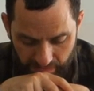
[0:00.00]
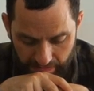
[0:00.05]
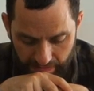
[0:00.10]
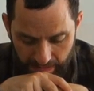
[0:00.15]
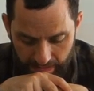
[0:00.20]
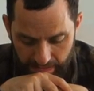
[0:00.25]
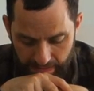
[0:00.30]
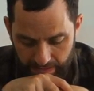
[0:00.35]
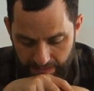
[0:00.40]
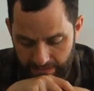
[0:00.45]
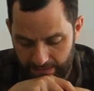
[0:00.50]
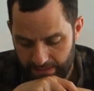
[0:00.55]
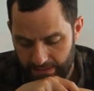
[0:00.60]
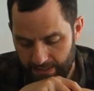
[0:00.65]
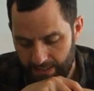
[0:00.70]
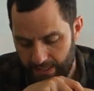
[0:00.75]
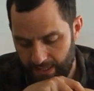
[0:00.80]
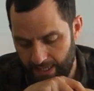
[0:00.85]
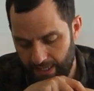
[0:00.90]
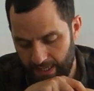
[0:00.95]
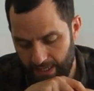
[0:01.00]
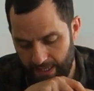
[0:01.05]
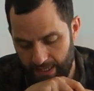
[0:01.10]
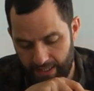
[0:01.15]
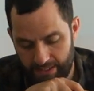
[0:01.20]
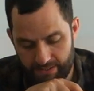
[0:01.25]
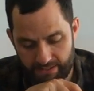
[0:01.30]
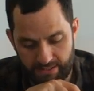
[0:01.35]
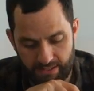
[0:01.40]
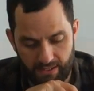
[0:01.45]
Uh,
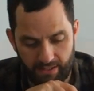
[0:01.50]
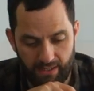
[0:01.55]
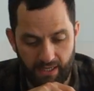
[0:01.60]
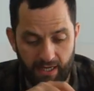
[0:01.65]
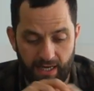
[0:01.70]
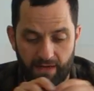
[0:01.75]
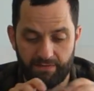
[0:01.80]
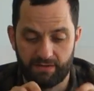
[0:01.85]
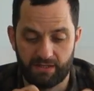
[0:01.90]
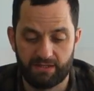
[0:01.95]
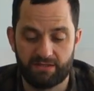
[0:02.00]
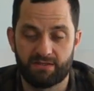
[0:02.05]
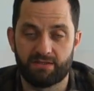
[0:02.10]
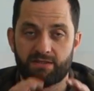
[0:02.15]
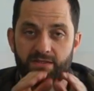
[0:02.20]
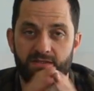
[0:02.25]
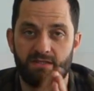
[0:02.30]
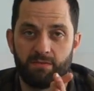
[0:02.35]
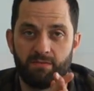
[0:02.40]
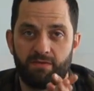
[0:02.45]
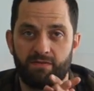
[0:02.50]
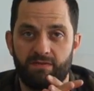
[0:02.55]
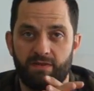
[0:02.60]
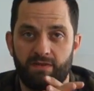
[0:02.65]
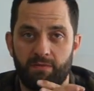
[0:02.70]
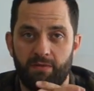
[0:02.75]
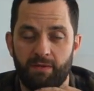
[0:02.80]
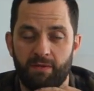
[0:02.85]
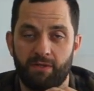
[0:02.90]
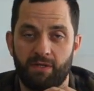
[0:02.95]
and, uh, and have a listen to some of
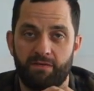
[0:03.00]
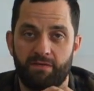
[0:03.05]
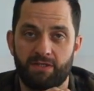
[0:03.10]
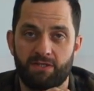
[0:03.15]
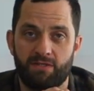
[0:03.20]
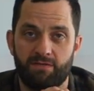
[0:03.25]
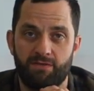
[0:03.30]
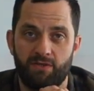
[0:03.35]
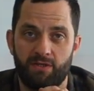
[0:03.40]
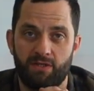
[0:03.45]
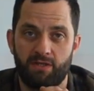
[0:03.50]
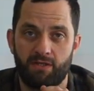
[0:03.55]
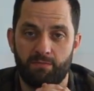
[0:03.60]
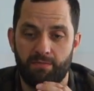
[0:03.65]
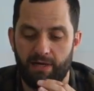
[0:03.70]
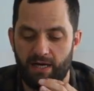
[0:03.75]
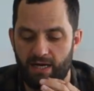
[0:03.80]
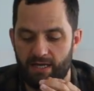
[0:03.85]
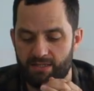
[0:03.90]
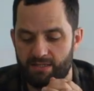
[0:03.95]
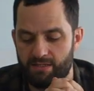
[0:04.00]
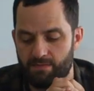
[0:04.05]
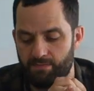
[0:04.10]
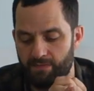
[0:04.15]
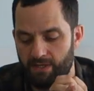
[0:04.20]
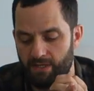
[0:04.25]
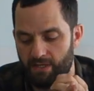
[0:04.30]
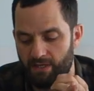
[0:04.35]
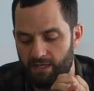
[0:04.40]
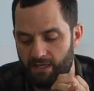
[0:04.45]
the people I've interviewed in the past.
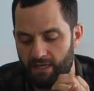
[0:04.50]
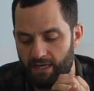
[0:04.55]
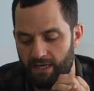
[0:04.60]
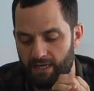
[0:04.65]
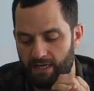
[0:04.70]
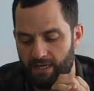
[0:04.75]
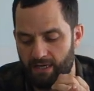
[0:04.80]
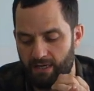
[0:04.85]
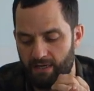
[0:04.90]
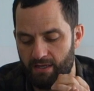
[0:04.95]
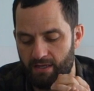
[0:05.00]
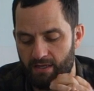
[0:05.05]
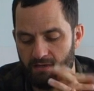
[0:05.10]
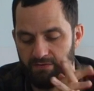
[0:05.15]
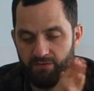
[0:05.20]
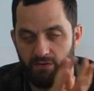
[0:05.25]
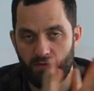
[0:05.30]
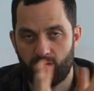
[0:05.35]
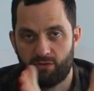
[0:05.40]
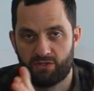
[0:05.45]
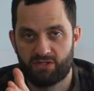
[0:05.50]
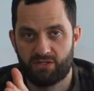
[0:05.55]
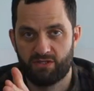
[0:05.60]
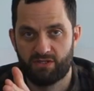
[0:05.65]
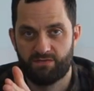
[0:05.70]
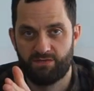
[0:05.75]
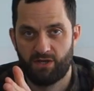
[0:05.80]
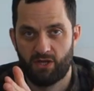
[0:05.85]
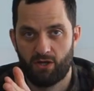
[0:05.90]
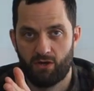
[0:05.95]
Uh, if you're watching
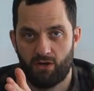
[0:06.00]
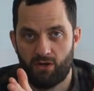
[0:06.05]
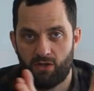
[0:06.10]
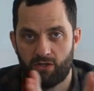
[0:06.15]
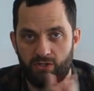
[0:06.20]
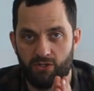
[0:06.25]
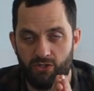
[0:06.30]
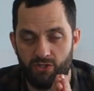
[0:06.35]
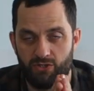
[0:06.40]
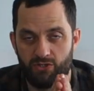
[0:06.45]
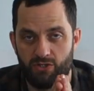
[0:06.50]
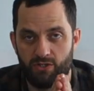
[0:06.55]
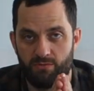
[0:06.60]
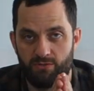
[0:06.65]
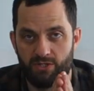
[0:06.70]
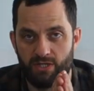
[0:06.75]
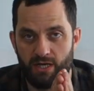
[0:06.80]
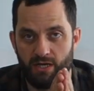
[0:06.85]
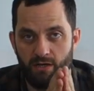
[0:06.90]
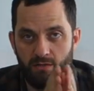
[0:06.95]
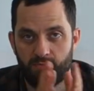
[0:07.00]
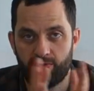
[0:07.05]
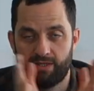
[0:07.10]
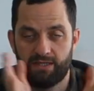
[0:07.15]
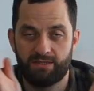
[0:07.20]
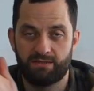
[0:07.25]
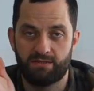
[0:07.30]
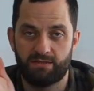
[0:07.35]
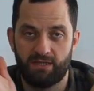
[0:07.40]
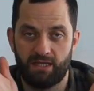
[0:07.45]
this video on the YouTube channel,
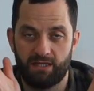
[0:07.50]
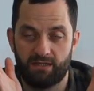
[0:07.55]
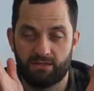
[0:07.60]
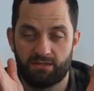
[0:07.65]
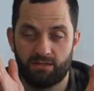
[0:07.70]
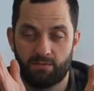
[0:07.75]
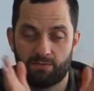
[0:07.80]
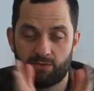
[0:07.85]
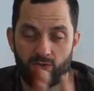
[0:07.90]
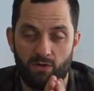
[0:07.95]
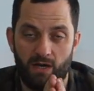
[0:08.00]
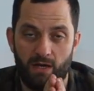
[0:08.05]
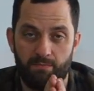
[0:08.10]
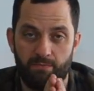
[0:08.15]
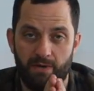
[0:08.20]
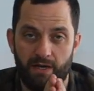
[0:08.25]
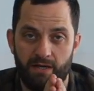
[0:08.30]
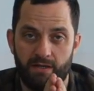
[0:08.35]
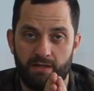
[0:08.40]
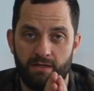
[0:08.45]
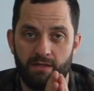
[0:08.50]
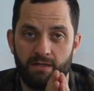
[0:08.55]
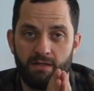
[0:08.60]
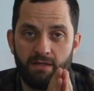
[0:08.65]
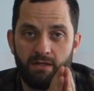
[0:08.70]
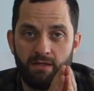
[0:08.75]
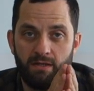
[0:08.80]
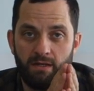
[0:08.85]
please hit the subscribe button,